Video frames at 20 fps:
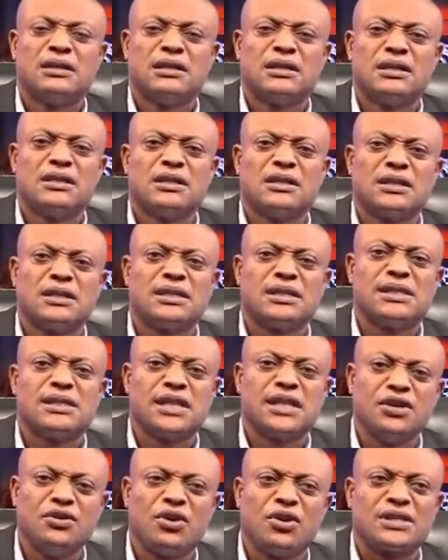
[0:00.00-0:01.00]

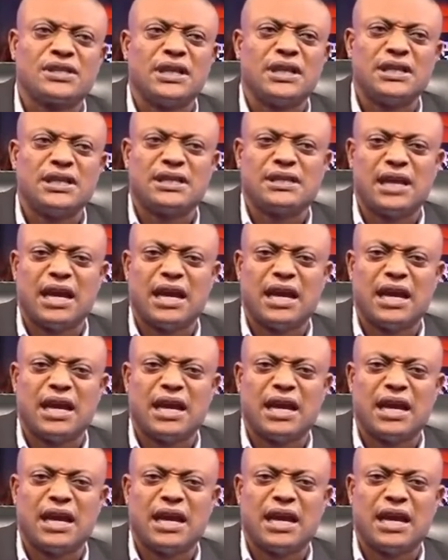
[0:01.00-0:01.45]
seriously say,